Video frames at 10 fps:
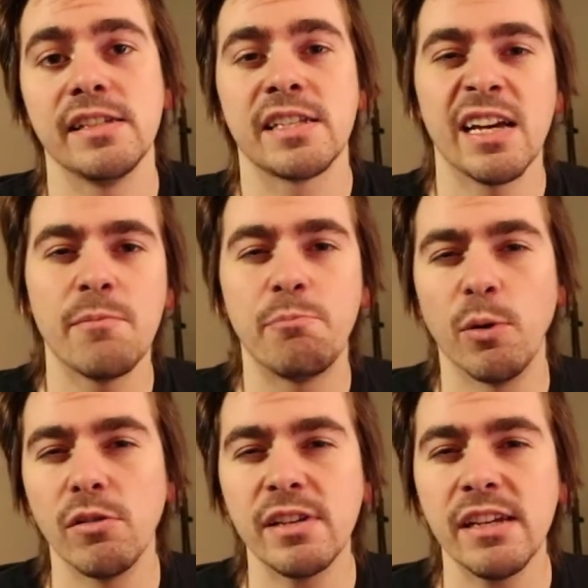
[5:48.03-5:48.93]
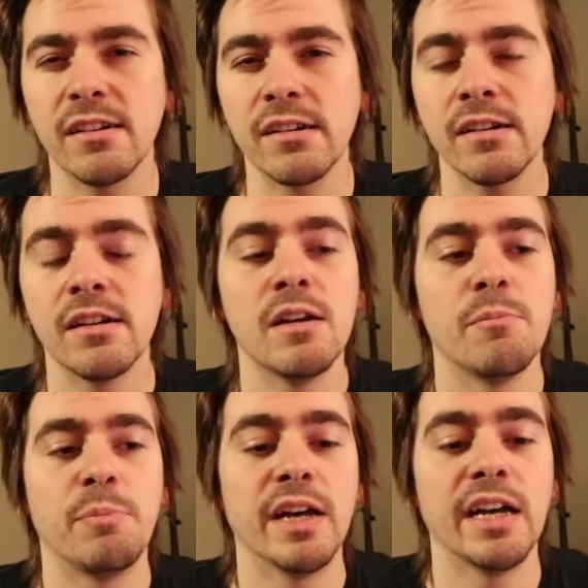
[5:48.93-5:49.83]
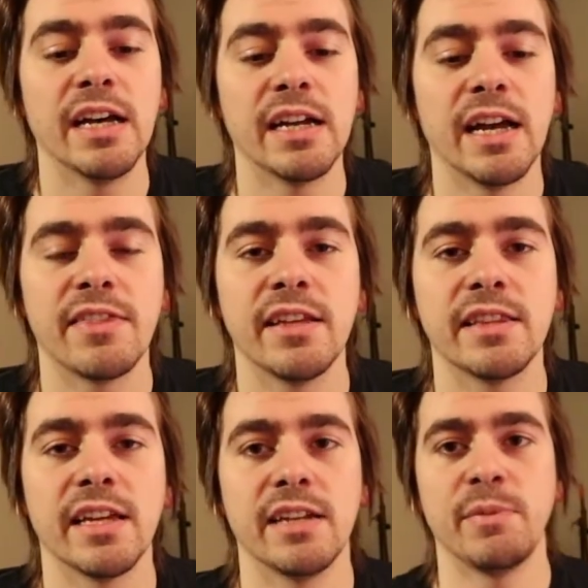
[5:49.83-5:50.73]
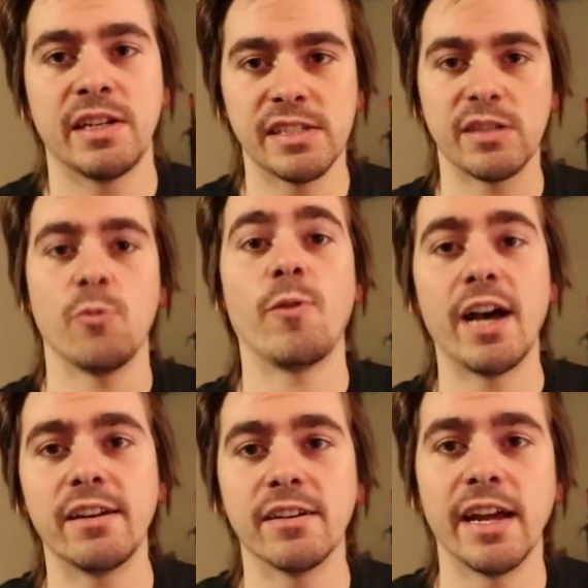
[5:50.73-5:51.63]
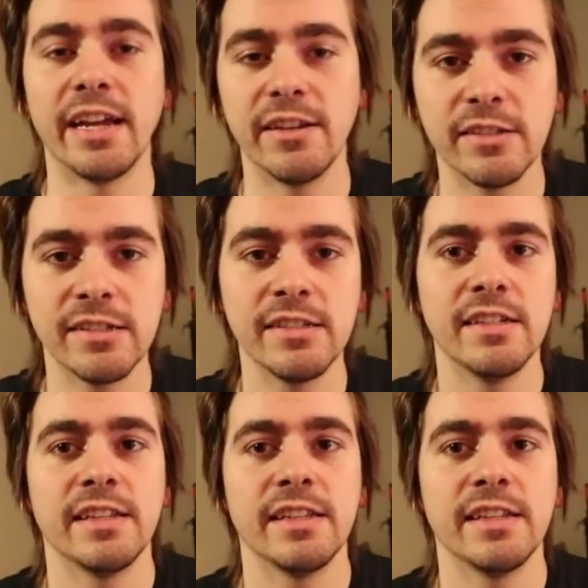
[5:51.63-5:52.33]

It's kind of bulkier, but I think that because of the wider angle